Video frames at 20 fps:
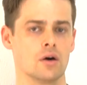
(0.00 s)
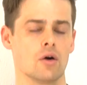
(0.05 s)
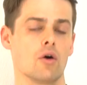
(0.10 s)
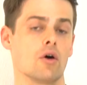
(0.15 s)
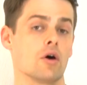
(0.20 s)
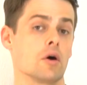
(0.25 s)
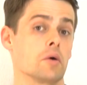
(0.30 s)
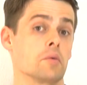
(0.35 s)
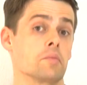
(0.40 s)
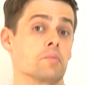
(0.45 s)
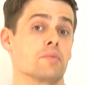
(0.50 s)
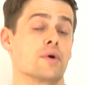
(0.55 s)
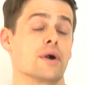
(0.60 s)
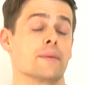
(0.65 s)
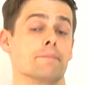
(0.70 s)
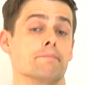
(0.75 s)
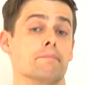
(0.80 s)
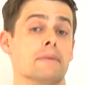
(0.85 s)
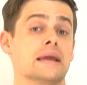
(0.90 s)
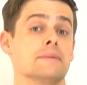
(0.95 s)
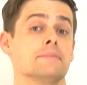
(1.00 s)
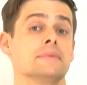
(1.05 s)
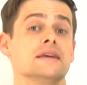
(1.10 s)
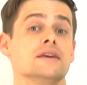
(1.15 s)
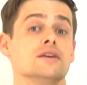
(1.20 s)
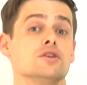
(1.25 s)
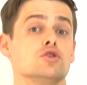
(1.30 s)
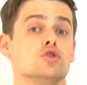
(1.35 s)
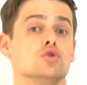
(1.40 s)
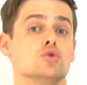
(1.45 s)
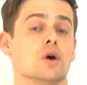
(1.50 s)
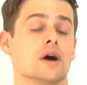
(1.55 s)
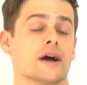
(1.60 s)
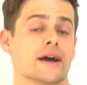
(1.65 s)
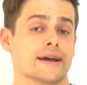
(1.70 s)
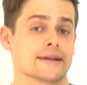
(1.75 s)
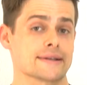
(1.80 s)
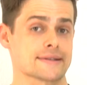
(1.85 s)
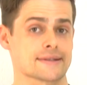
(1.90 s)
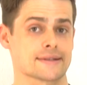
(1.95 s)
Or maybe you
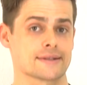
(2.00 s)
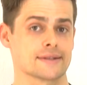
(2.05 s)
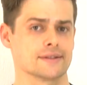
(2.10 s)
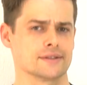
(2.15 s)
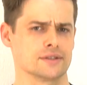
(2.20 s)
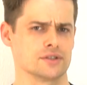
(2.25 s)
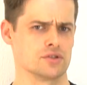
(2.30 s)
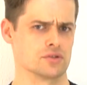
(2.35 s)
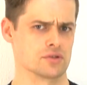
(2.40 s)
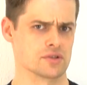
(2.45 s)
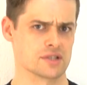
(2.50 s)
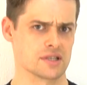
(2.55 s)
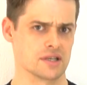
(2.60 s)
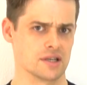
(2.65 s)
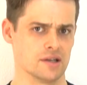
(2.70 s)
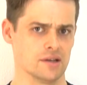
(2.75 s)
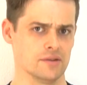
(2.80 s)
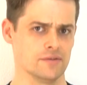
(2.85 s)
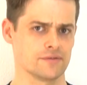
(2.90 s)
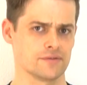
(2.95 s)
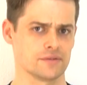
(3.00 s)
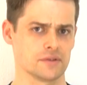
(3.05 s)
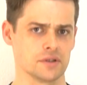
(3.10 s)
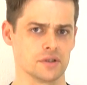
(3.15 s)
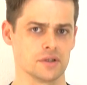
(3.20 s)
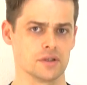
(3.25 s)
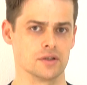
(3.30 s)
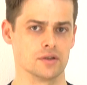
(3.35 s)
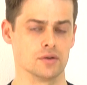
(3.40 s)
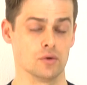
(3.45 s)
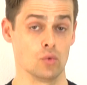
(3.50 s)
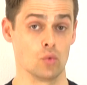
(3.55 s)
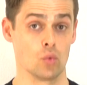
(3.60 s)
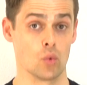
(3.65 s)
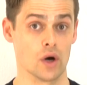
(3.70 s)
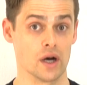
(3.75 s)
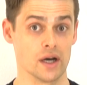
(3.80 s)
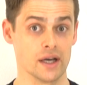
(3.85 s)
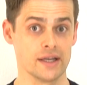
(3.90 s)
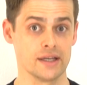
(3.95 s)
ask yourself,
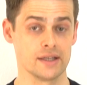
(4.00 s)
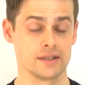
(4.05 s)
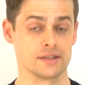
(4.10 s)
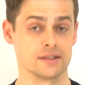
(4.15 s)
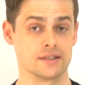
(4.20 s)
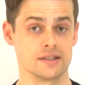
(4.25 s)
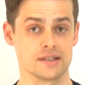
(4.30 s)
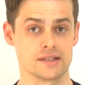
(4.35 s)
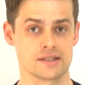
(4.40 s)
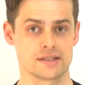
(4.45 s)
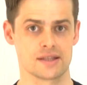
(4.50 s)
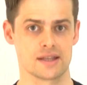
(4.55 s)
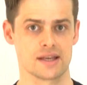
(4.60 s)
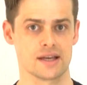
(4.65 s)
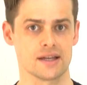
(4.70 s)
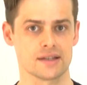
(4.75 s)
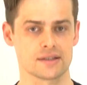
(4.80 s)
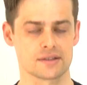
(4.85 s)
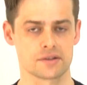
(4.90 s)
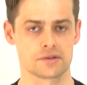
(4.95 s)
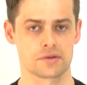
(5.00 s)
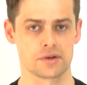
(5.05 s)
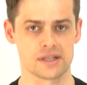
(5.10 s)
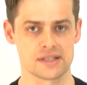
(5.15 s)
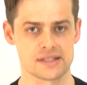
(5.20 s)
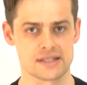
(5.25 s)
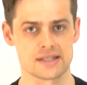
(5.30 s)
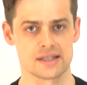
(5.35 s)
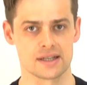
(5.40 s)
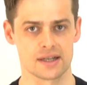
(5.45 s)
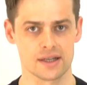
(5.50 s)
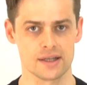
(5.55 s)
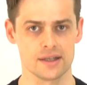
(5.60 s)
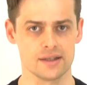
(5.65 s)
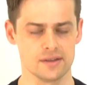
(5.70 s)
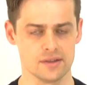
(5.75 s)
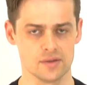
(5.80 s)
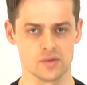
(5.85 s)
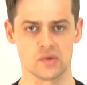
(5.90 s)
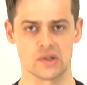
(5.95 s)
why does that crazy
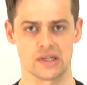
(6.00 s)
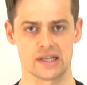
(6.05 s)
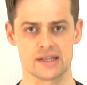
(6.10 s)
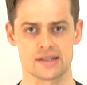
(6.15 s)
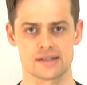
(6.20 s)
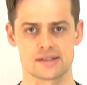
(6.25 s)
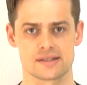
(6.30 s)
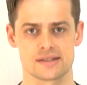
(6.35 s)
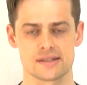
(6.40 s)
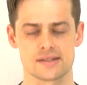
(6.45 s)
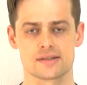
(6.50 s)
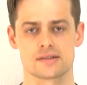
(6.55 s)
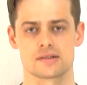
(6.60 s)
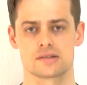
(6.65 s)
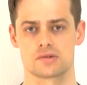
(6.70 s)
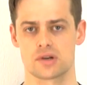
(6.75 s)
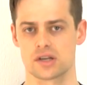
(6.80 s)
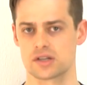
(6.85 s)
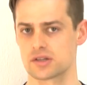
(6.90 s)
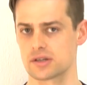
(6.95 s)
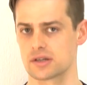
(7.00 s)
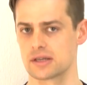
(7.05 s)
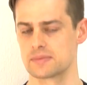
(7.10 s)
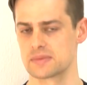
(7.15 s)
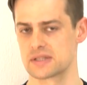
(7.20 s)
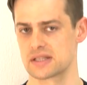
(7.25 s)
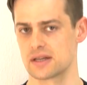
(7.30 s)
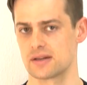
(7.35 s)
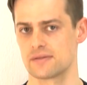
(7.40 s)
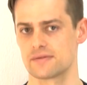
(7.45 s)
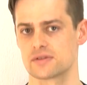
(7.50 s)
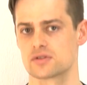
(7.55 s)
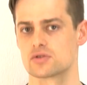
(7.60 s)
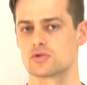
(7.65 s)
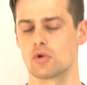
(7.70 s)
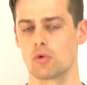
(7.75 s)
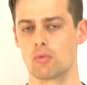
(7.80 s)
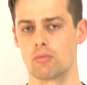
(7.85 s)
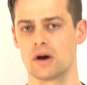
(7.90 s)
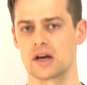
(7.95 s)
guy, Flex, is stretching himself
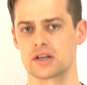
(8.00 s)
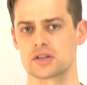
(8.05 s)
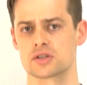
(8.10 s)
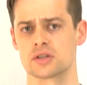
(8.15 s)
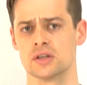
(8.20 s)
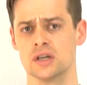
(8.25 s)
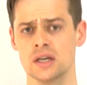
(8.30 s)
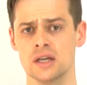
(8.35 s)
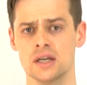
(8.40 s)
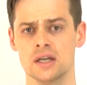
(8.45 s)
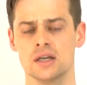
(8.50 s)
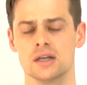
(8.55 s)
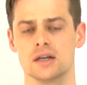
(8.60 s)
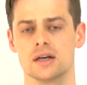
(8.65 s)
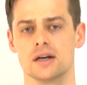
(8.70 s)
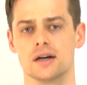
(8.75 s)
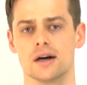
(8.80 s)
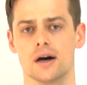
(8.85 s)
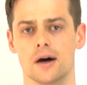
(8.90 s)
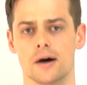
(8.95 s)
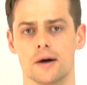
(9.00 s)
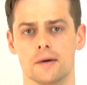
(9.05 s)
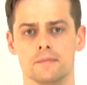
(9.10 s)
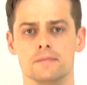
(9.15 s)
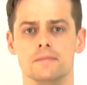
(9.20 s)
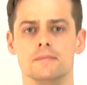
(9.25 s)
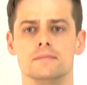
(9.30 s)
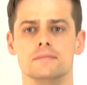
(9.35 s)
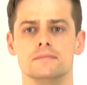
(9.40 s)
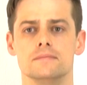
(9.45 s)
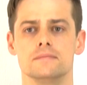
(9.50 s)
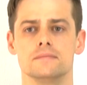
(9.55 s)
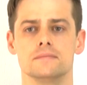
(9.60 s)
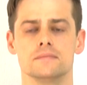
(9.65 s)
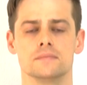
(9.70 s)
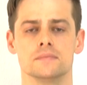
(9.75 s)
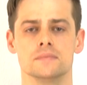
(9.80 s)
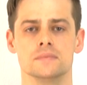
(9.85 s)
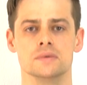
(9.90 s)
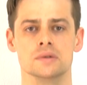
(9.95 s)
so much while
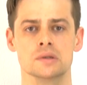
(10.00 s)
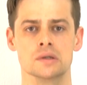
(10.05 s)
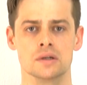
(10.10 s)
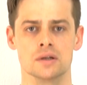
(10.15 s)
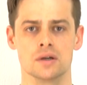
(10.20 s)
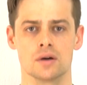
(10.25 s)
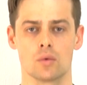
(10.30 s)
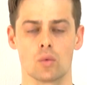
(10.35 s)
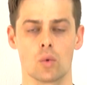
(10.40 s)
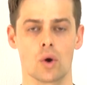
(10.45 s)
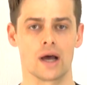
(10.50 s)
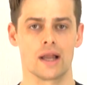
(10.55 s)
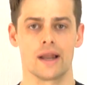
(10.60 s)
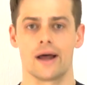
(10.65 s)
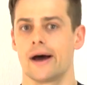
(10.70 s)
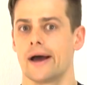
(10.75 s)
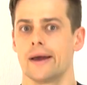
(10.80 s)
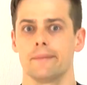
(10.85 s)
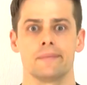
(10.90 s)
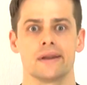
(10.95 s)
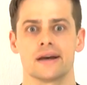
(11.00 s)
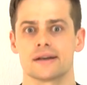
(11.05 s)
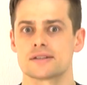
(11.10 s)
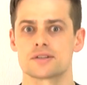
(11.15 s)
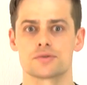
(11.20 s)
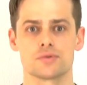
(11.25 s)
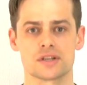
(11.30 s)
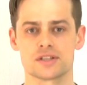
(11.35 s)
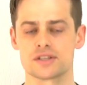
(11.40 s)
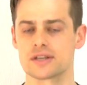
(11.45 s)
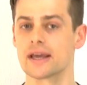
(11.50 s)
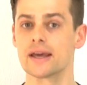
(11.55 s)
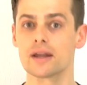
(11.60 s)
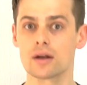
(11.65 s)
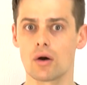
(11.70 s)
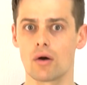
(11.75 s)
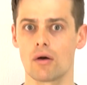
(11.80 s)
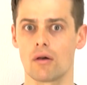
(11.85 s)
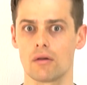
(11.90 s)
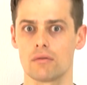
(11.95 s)
I'm not stretching at
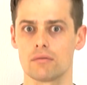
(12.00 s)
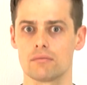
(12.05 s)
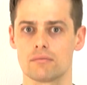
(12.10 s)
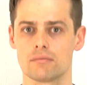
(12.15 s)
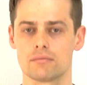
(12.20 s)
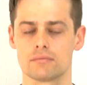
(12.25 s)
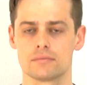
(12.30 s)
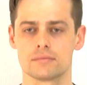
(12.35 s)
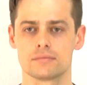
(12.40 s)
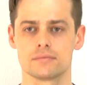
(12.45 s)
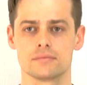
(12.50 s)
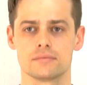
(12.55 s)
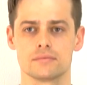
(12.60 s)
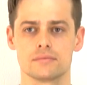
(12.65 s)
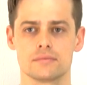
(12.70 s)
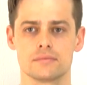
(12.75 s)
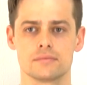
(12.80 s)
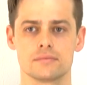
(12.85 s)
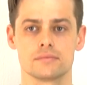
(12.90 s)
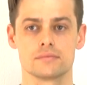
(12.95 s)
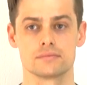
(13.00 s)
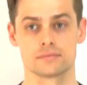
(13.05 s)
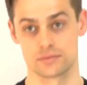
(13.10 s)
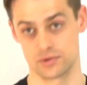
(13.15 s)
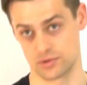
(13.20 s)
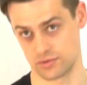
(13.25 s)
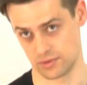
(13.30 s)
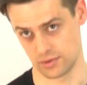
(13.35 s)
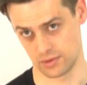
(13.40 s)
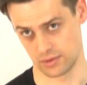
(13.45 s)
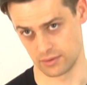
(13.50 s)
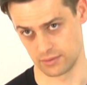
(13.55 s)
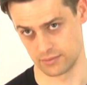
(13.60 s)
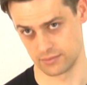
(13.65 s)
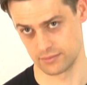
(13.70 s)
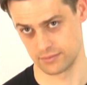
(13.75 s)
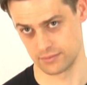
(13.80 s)
all? Strong.